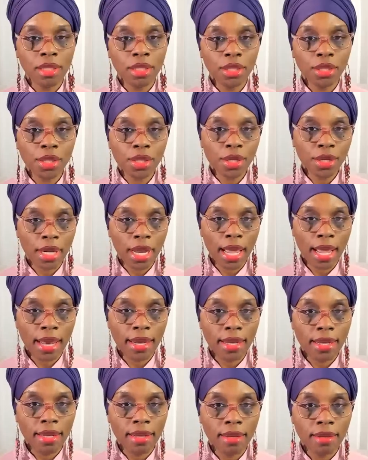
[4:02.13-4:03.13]
sugar
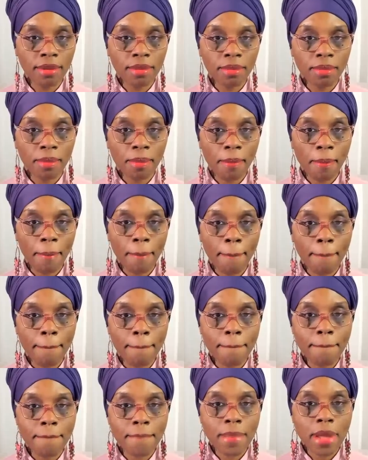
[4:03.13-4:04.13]
daddy
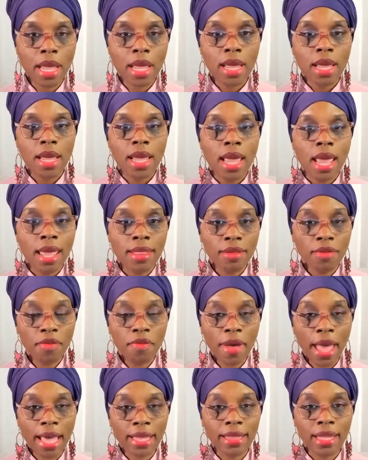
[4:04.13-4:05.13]
and the
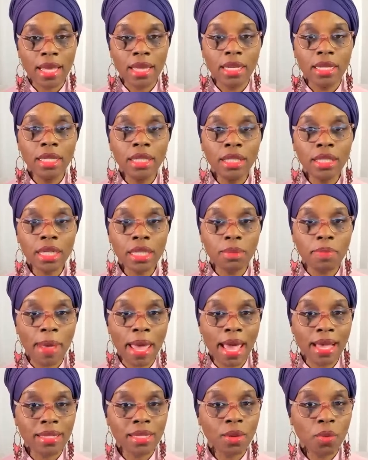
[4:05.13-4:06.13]
fact that he just
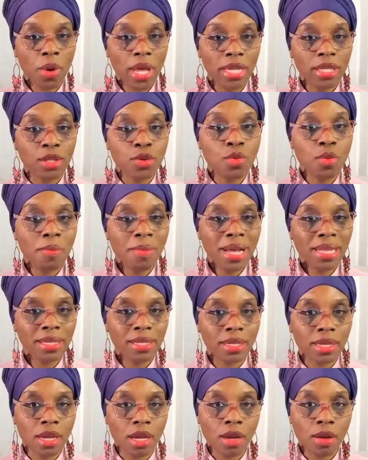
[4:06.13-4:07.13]
passed away 2
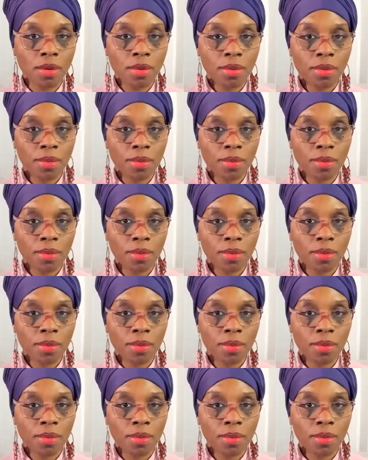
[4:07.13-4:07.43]
months ago.